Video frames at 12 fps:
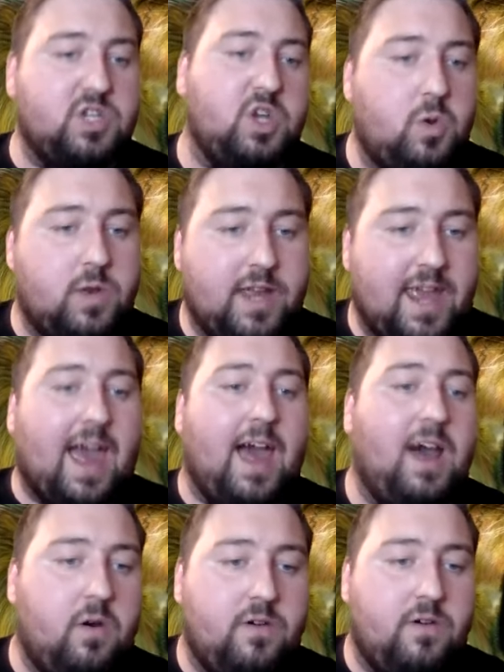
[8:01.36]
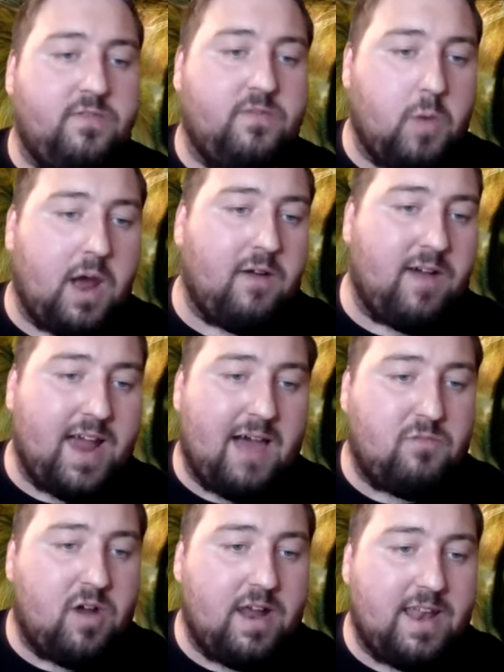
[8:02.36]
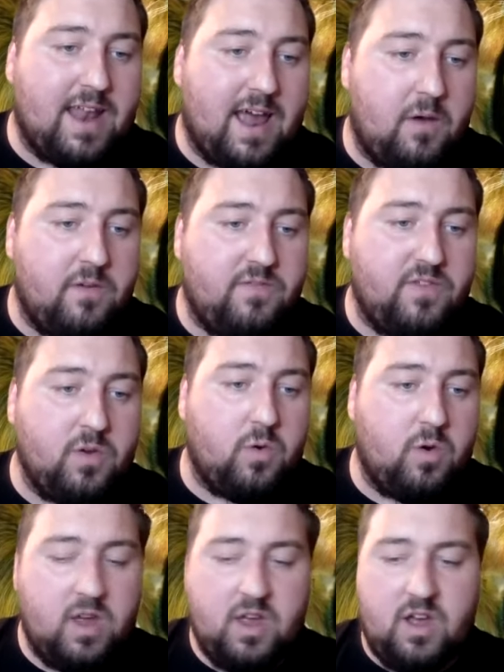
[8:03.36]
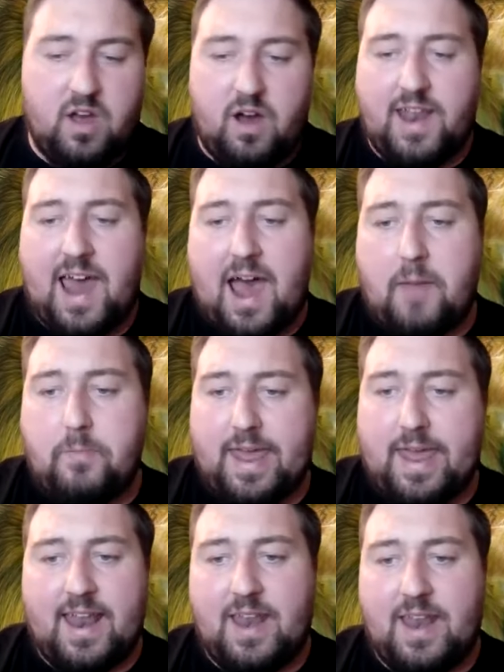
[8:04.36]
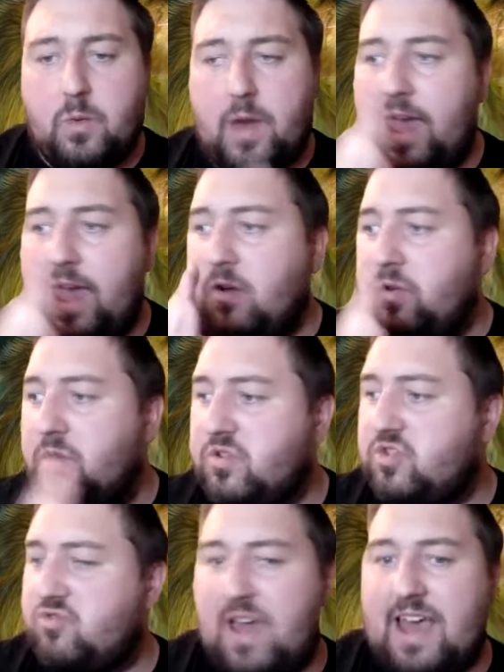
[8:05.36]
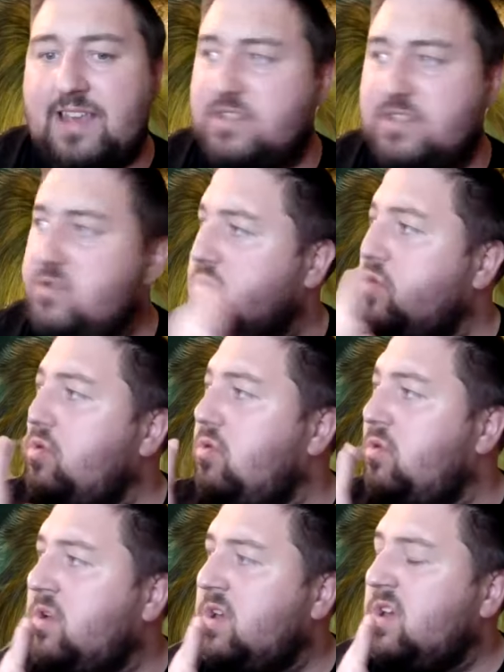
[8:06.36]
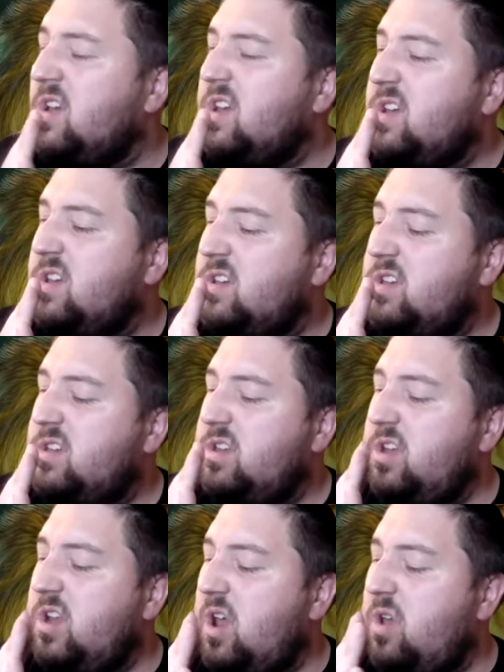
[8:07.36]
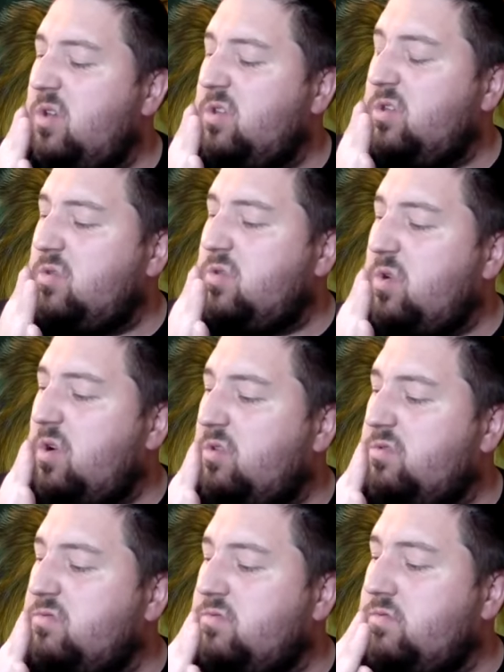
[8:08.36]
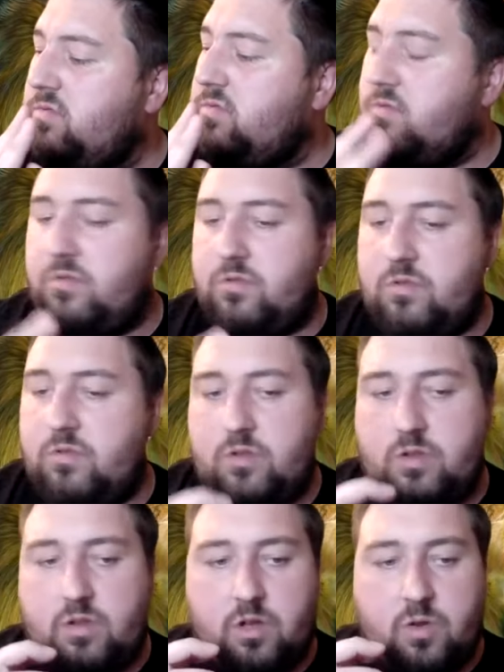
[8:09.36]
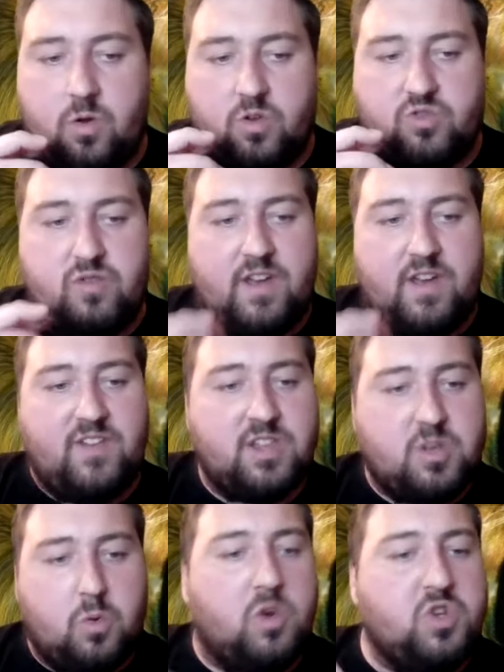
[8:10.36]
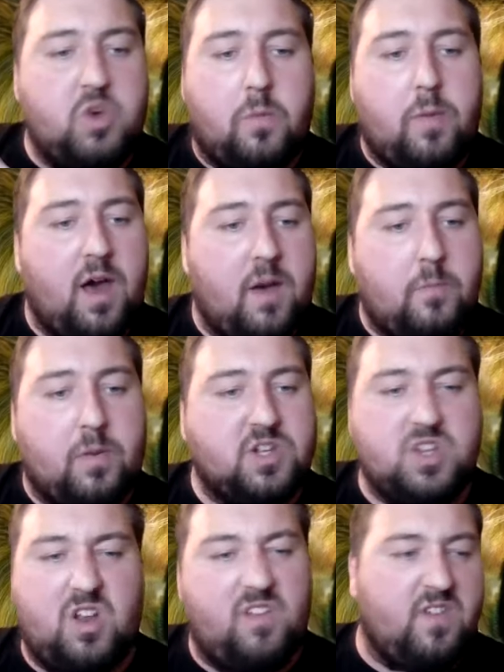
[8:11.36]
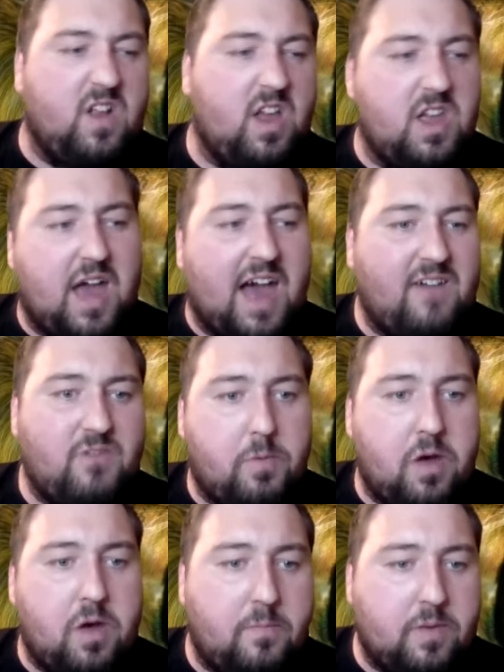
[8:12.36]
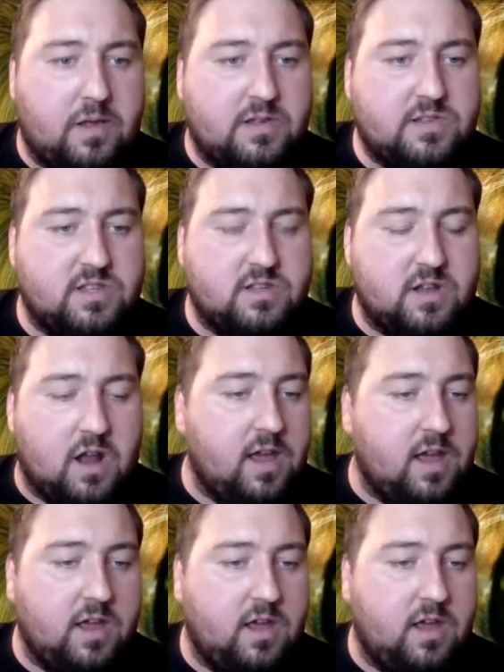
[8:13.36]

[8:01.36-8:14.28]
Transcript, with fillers: do to get out of where I am right now? If you're unhappy in any way, or you're stressed, or you're, you know, you're not, you're not driven towards your purpose. You don't feel like you have a purpose. Like